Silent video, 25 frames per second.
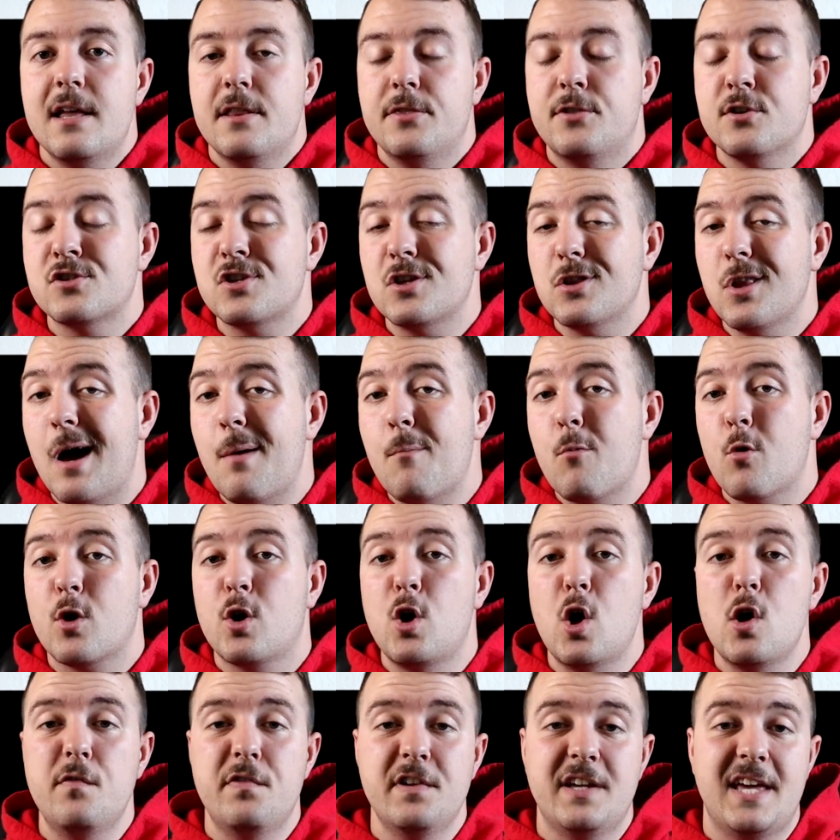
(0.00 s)
There's a lot more
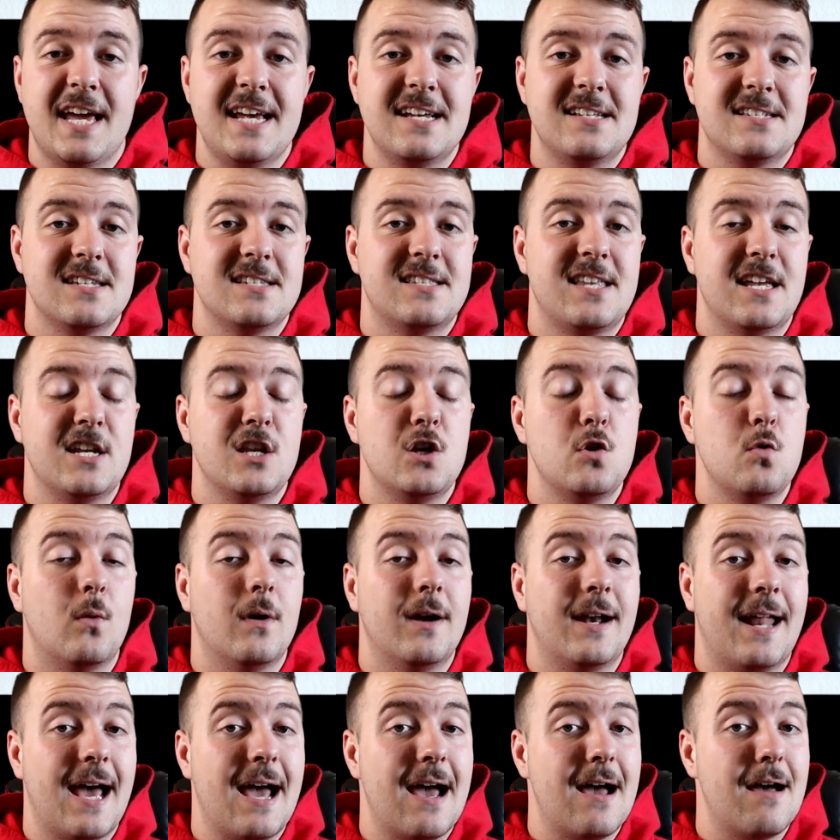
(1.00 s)
COVID cases than you
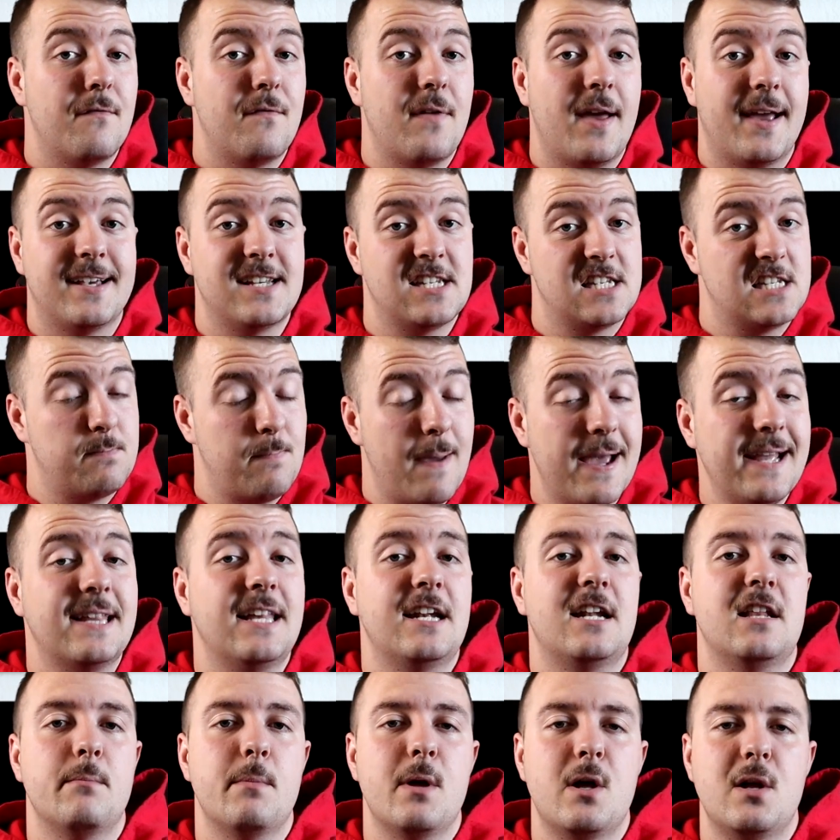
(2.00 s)
would have
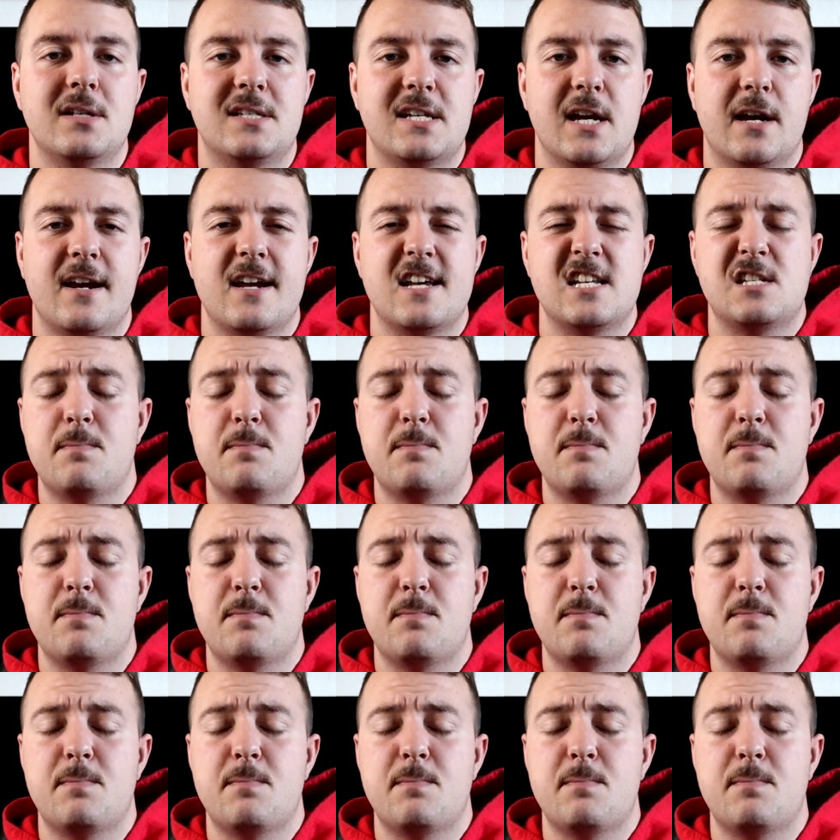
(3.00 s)
expected in the military,